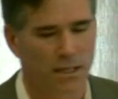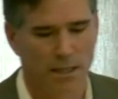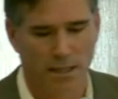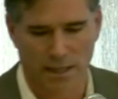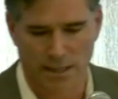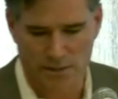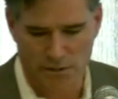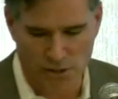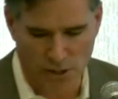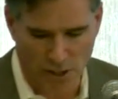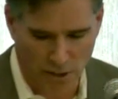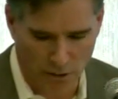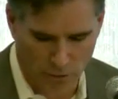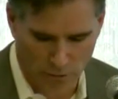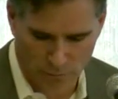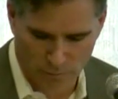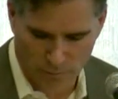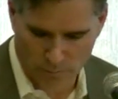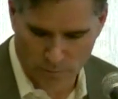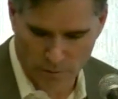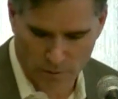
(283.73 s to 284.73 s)
And
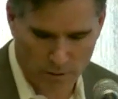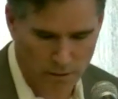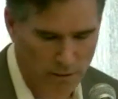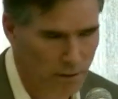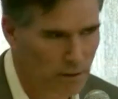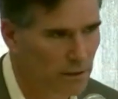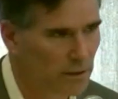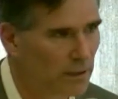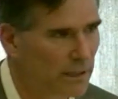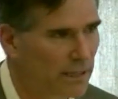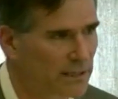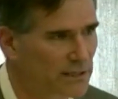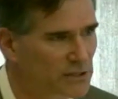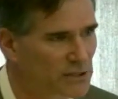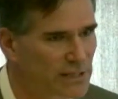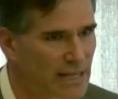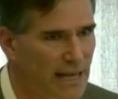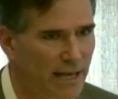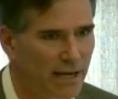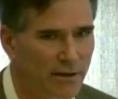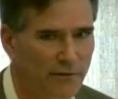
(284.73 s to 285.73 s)
so
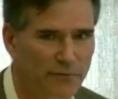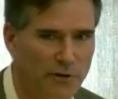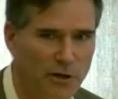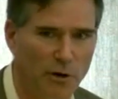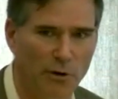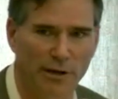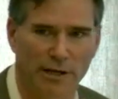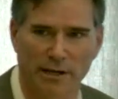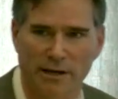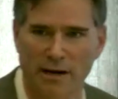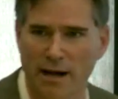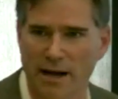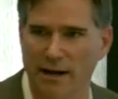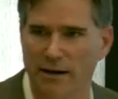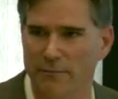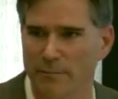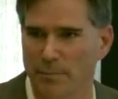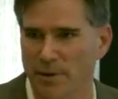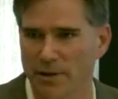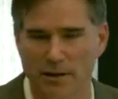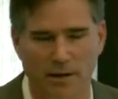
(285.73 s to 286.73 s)
instead of going and
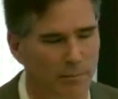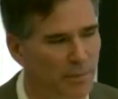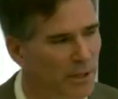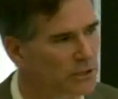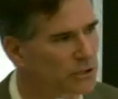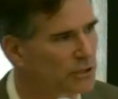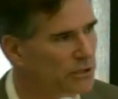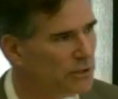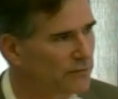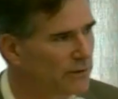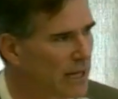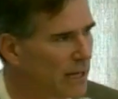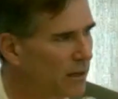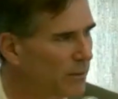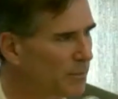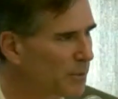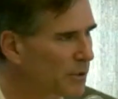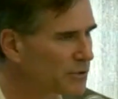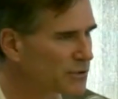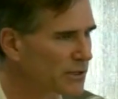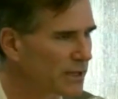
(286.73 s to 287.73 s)
hire a bunch of
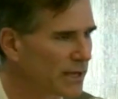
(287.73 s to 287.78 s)
developers,